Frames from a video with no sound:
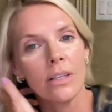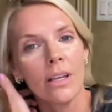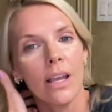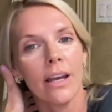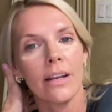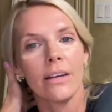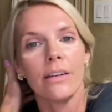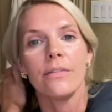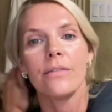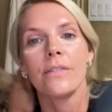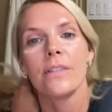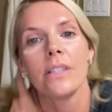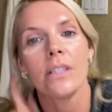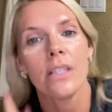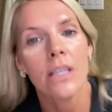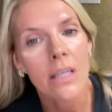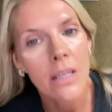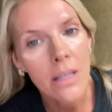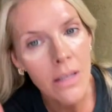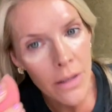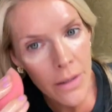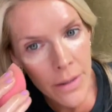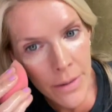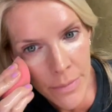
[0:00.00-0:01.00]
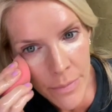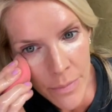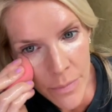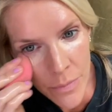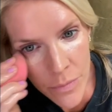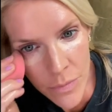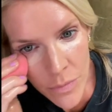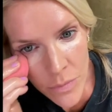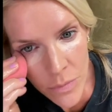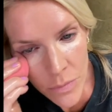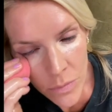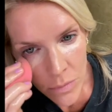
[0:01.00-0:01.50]
kind of see
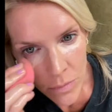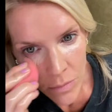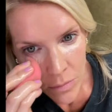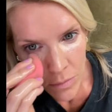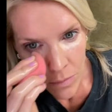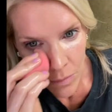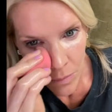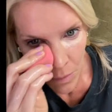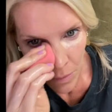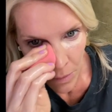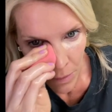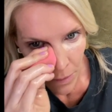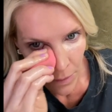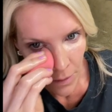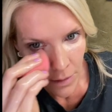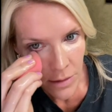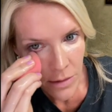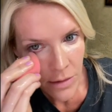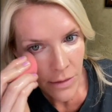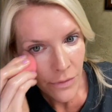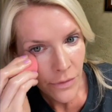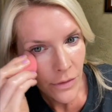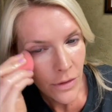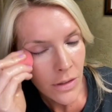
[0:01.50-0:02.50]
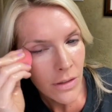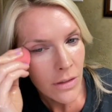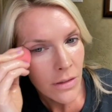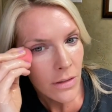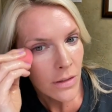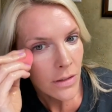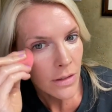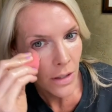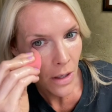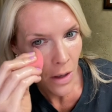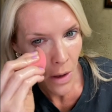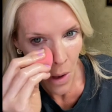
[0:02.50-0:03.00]
the difference